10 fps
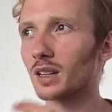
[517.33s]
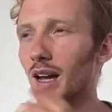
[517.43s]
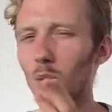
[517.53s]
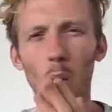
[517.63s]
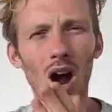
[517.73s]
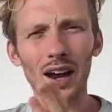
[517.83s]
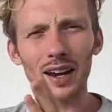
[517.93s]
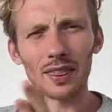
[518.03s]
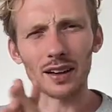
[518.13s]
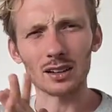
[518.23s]
and wine,
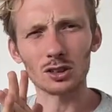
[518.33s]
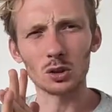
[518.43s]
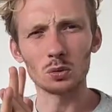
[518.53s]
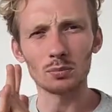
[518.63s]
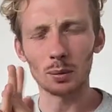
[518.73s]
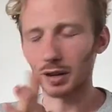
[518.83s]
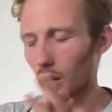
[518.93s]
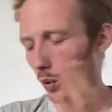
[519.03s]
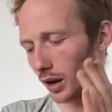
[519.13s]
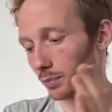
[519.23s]
I think, too. Maybe not
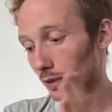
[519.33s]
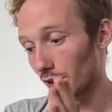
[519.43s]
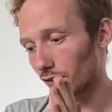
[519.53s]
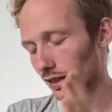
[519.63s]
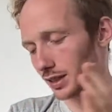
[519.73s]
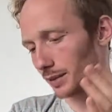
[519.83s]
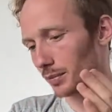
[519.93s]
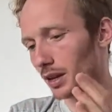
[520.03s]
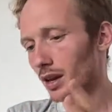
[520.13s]
wine, but definitely tea.